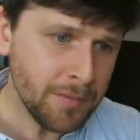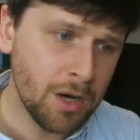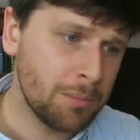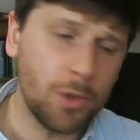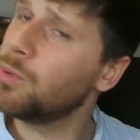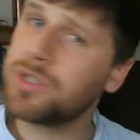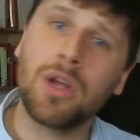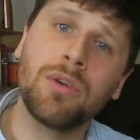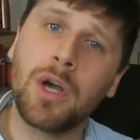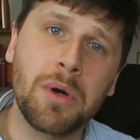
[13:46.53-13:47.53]

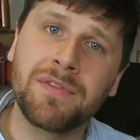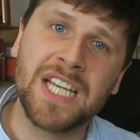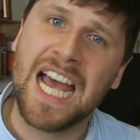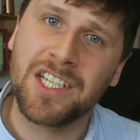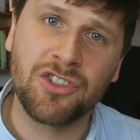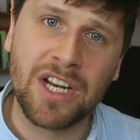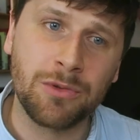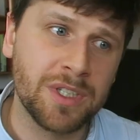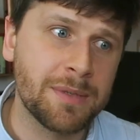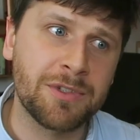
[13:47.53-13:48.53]
Also go over to Hannah's
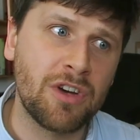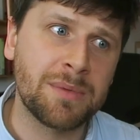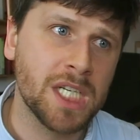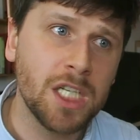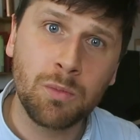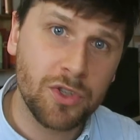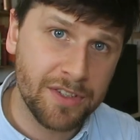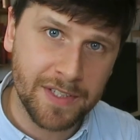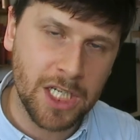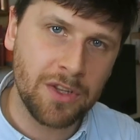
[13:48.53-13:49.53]
channel and subscribe to her and watch
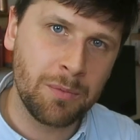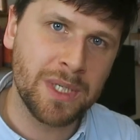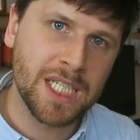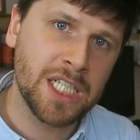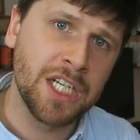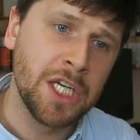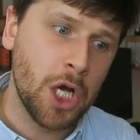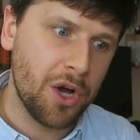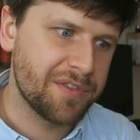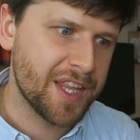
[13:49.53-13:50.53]
the video that we did
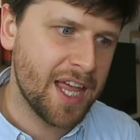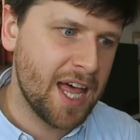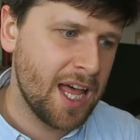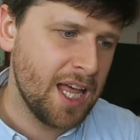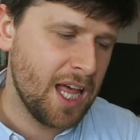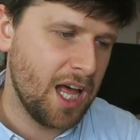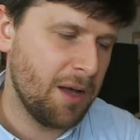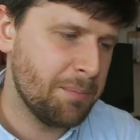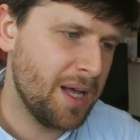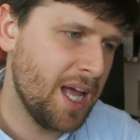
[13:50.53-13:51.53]
over there.
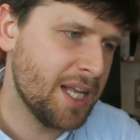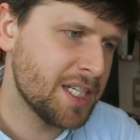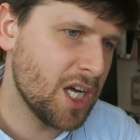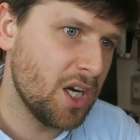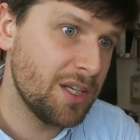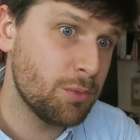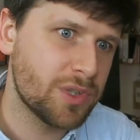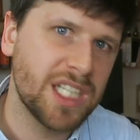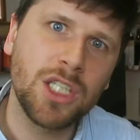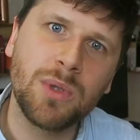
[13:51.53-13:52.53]
And I will
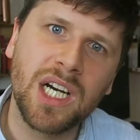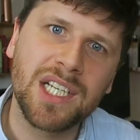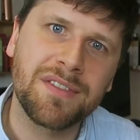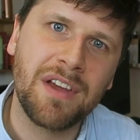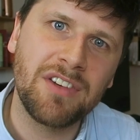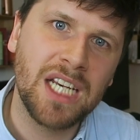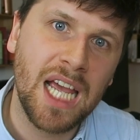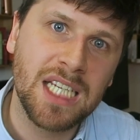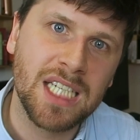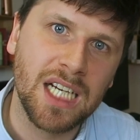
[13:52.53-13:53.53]
see you guys very
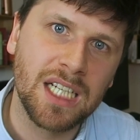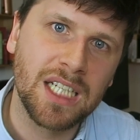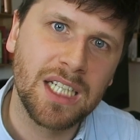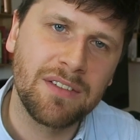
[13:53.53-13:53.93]
later.